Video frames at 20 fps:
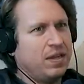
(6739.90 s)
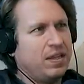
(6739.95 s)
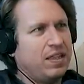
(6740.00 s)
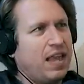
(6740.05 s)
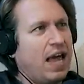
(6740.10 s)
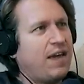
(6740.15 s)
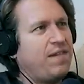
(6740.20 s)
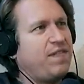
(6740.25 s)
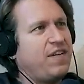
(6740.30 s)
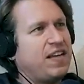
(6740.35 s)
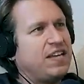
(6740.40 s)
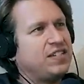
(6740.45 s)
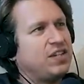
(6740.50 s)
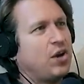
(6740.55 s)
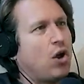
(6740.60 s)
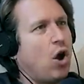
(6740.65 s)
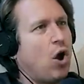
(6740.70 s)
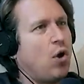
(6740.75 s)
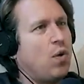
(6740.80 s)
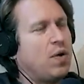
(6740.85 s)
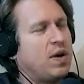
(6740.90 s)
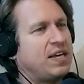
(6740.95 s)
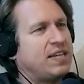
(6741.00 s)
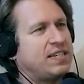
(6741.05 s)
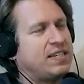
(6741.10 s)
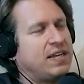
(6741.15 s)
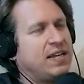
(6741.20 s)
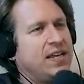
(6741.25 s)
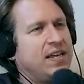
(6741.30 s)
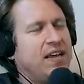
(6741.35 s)
life isn't
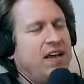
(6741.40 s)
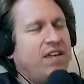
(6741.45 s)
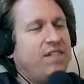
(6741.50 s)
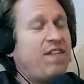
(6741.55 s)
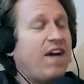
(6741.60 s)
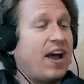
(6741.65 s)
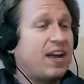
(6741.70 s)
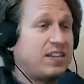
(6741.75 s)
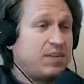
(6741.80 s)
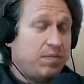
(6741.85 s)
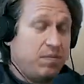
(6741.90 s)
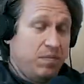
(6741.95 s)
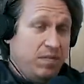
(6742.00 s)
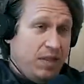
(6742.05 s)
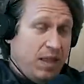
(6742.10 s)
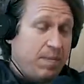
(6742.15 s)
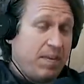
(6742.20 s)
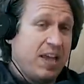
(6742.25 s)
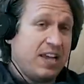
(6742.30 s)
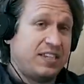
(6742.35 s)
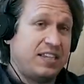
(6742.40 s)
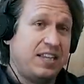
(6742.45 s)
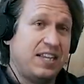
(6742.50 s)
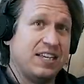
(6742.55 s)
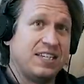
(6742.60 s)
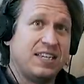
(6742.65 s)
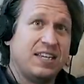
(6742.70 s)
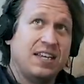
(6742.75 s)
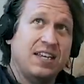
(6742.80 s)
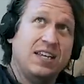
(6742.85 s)
always. In fact, let me ask you this.